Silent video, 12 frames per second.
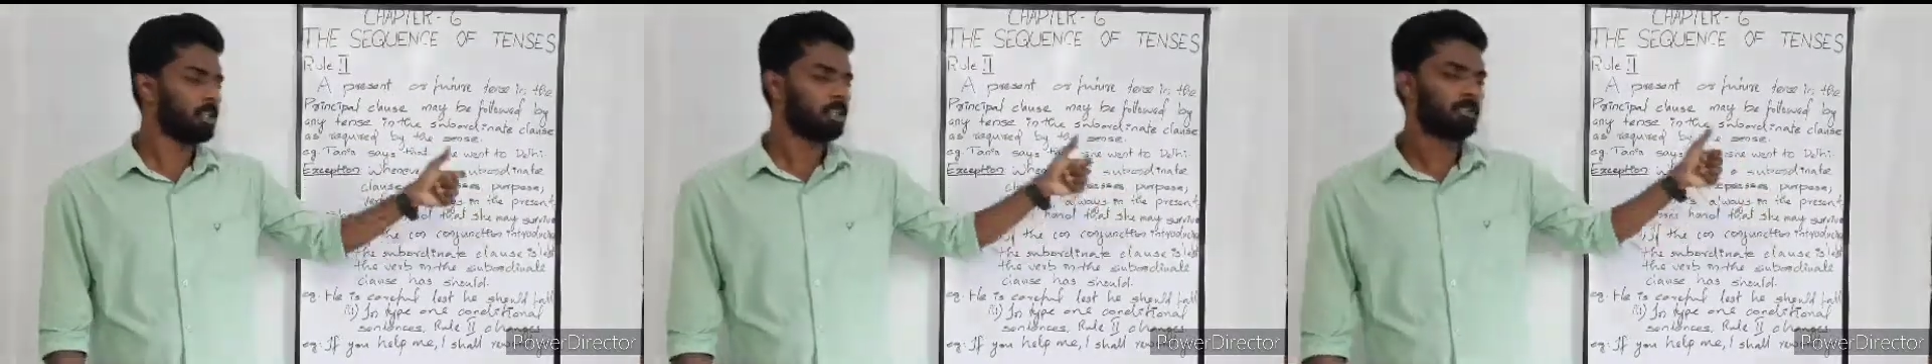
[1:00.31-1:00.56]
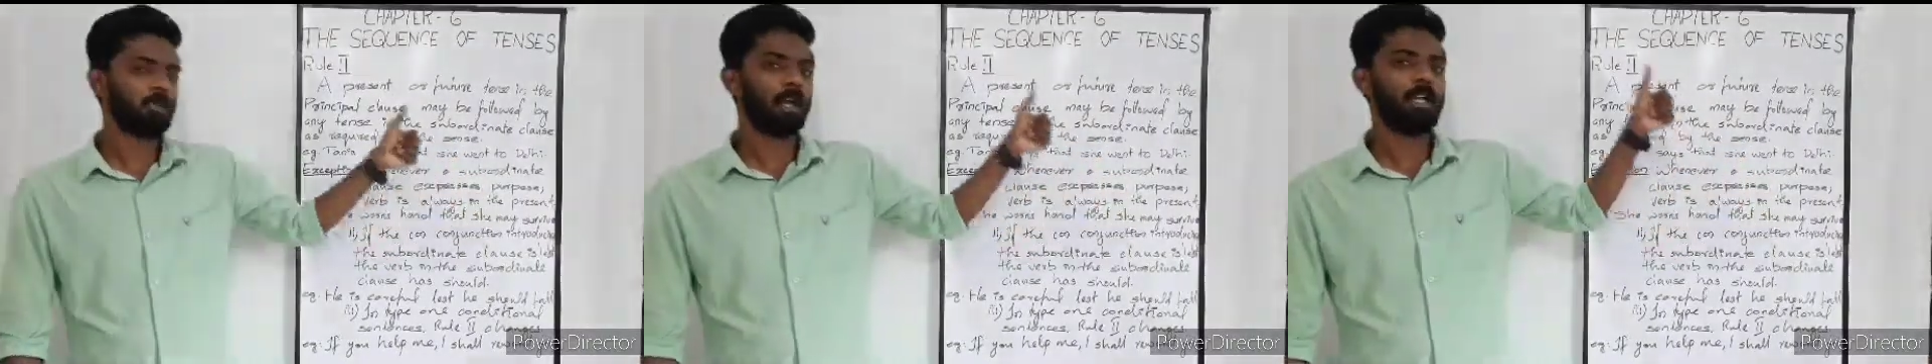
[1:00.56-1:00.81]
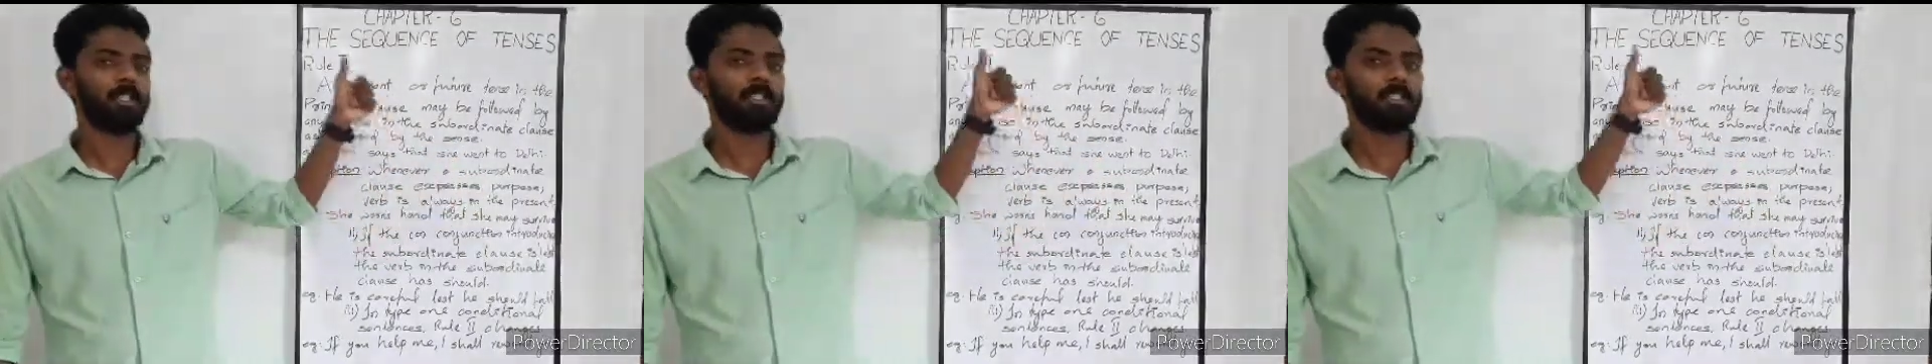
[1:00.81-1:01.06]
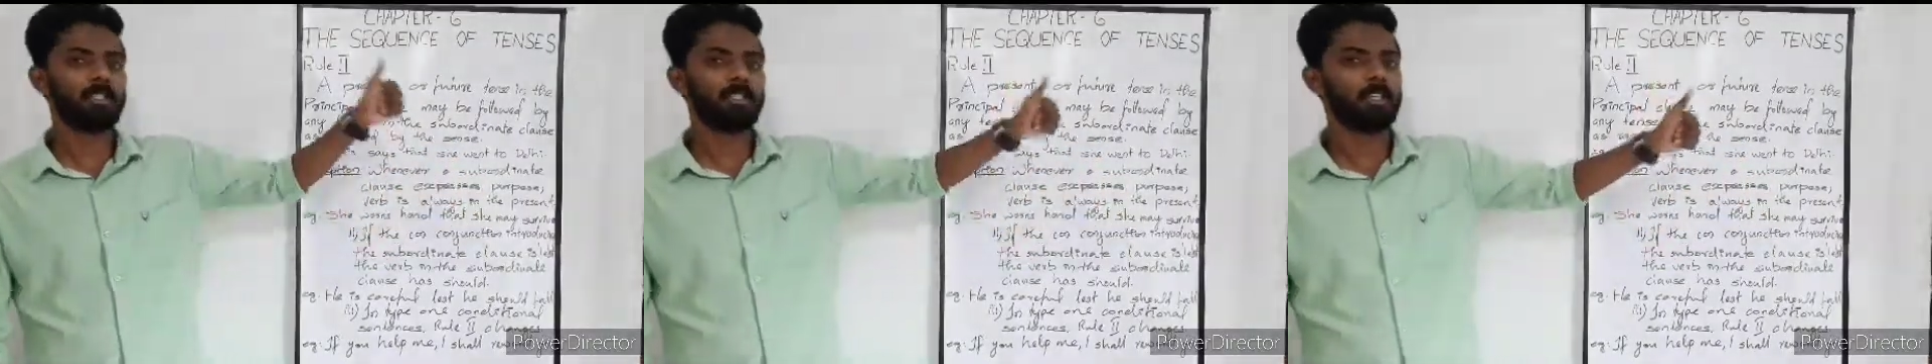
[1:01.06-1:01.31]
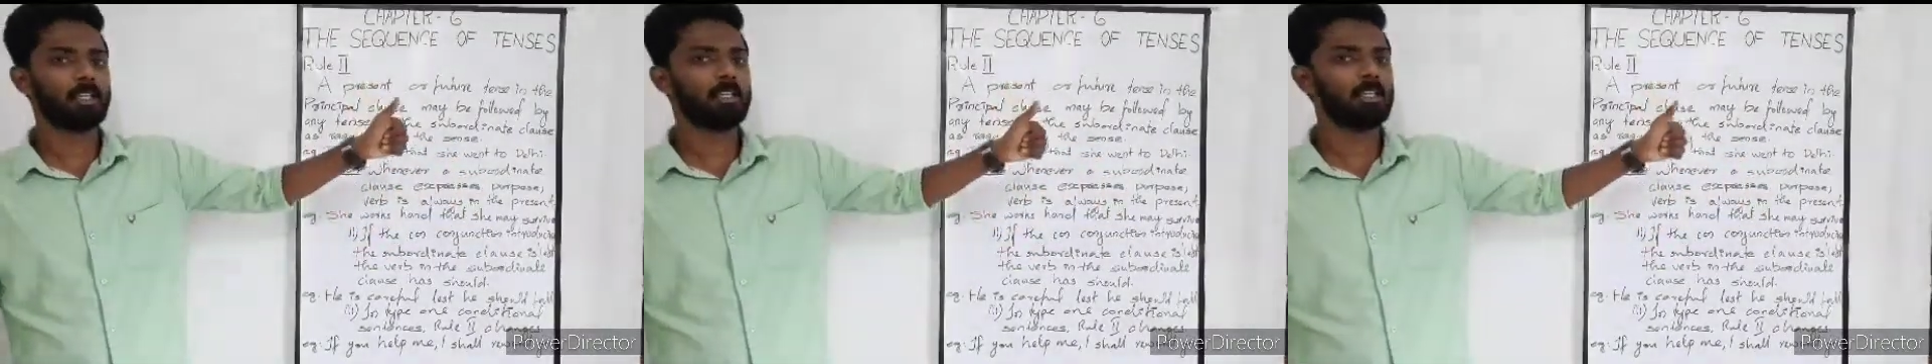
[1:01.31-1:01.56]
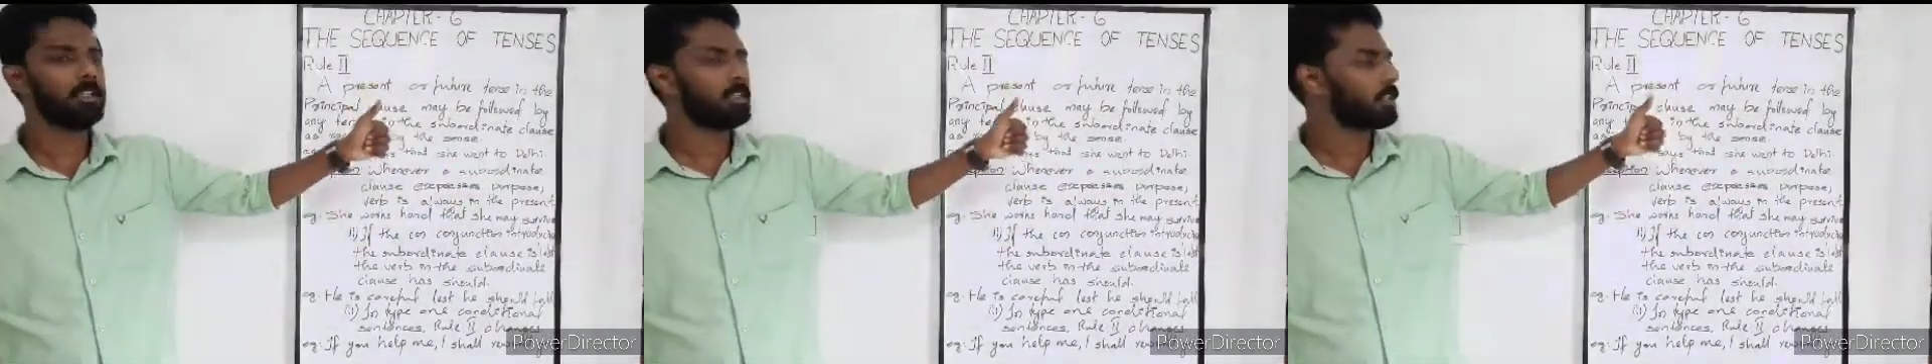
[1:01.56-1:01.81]
So, as it is
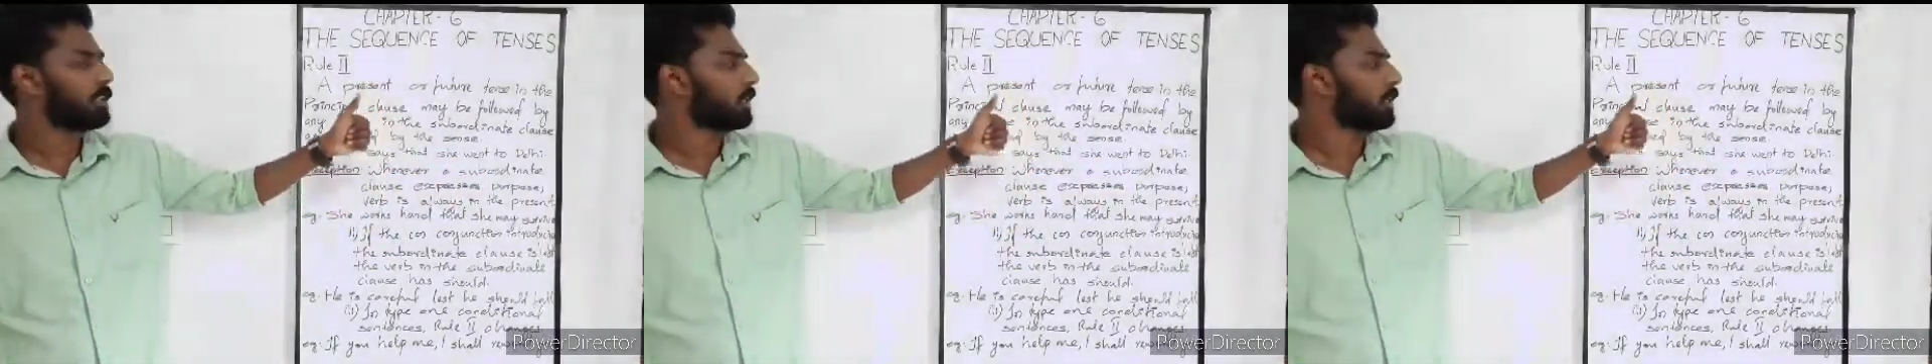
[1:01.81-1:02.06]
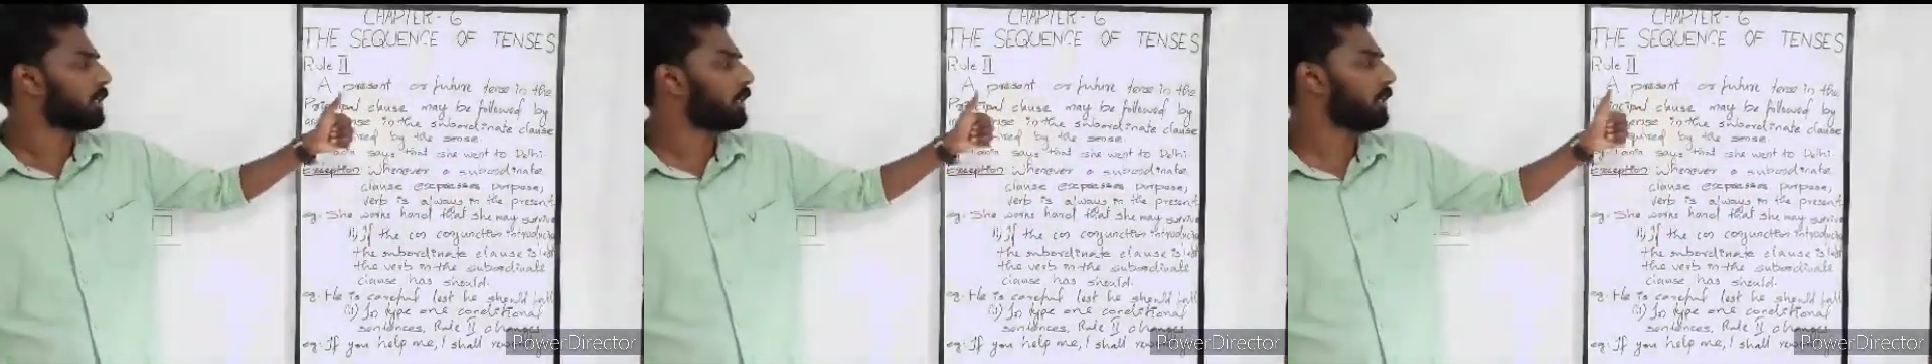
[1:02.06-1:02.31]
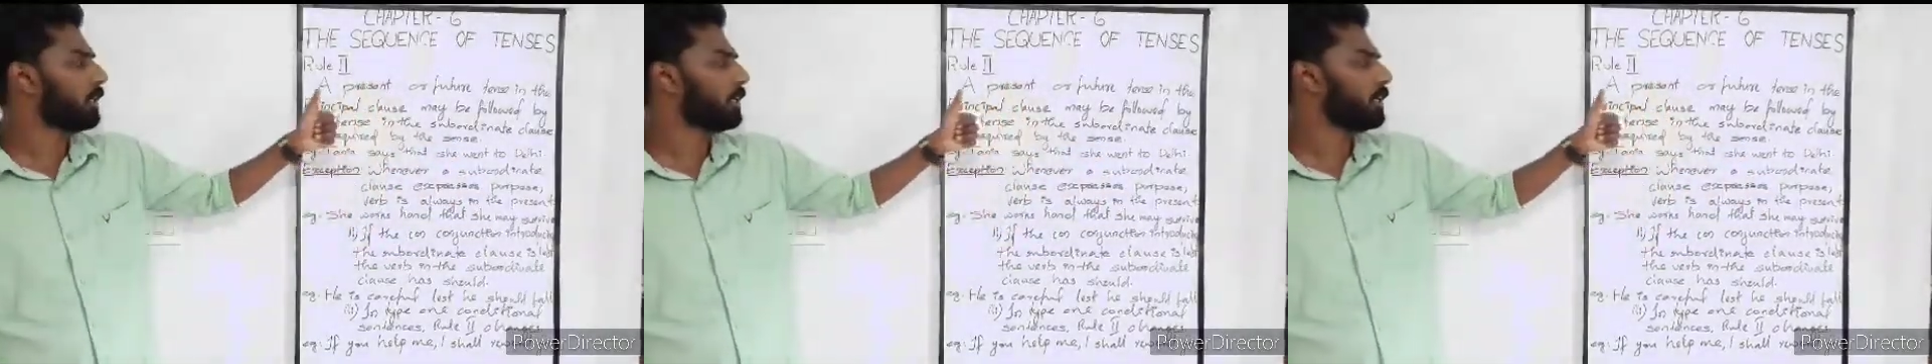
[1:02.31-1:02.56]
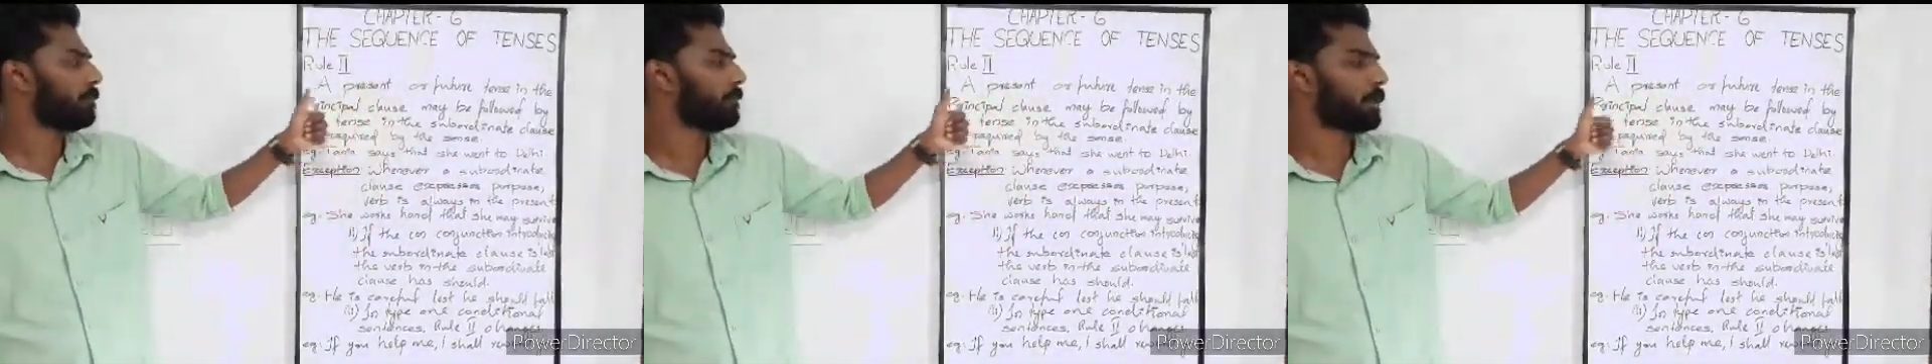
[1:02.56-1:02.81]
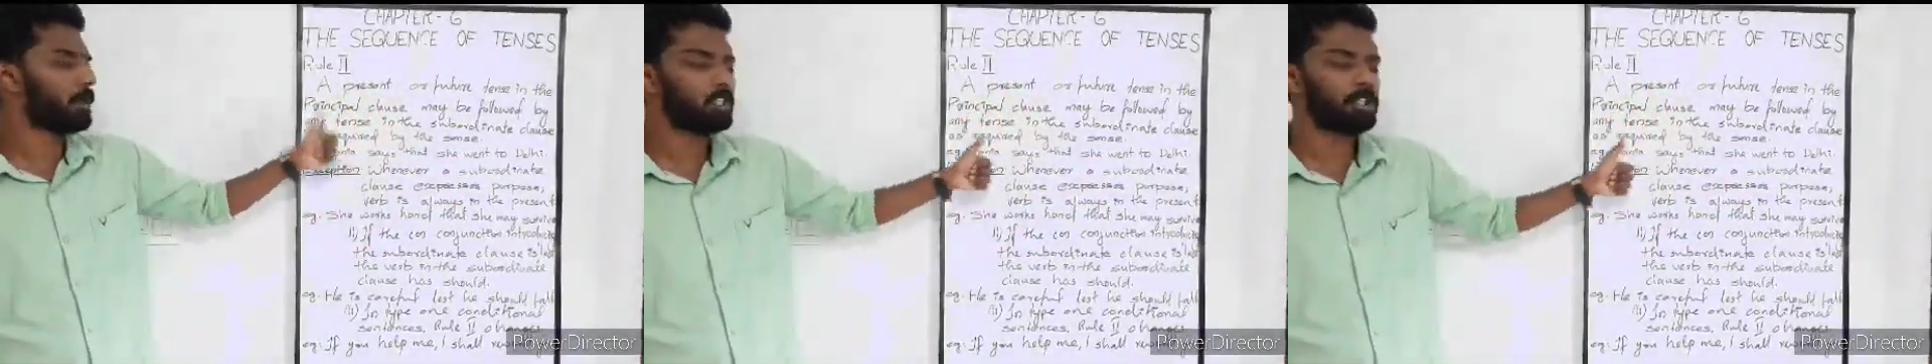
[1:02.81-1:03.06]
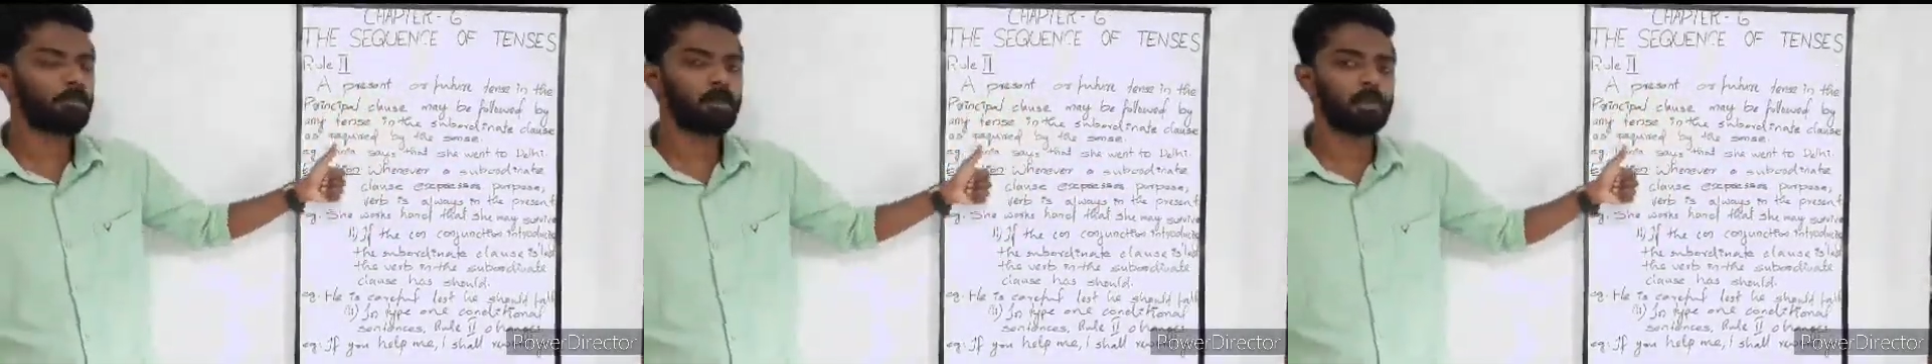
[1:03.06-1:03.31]
said here in the
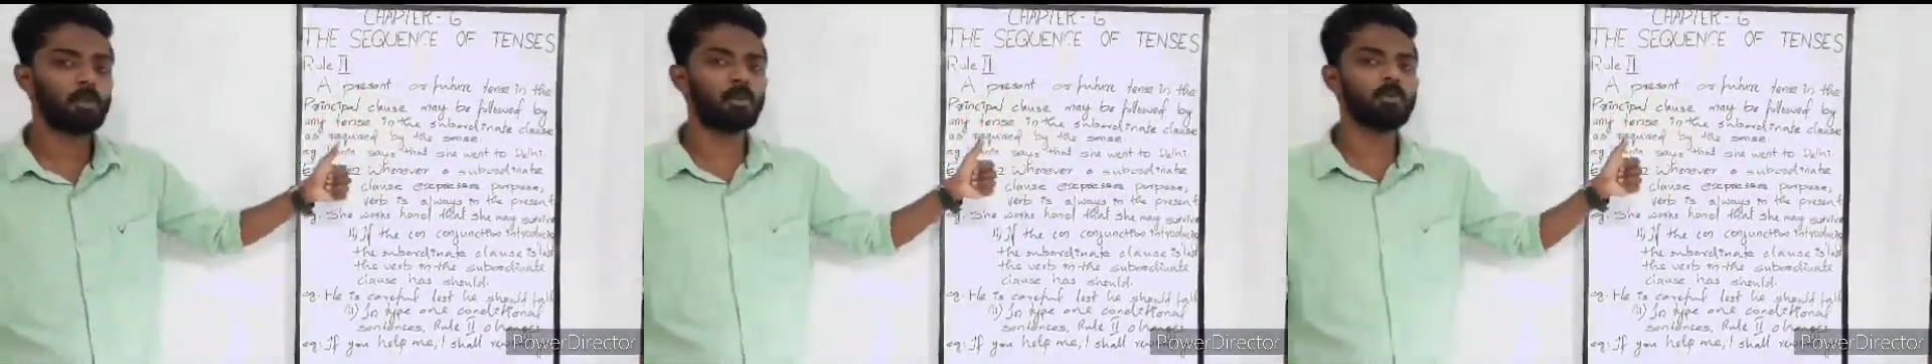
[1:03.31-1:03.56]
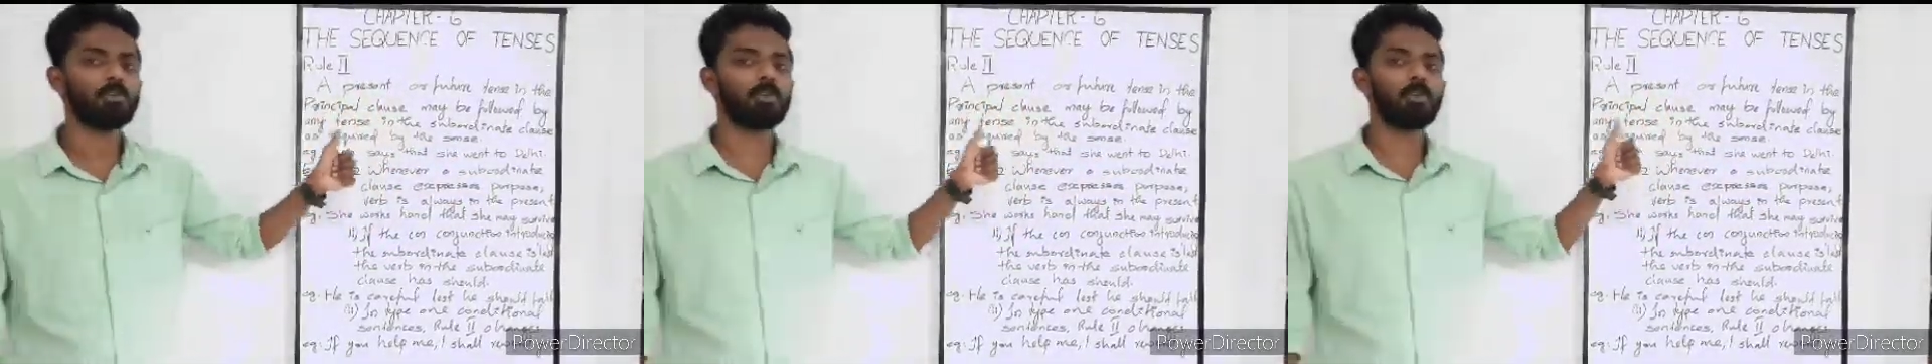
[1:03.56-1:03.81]
principal clause,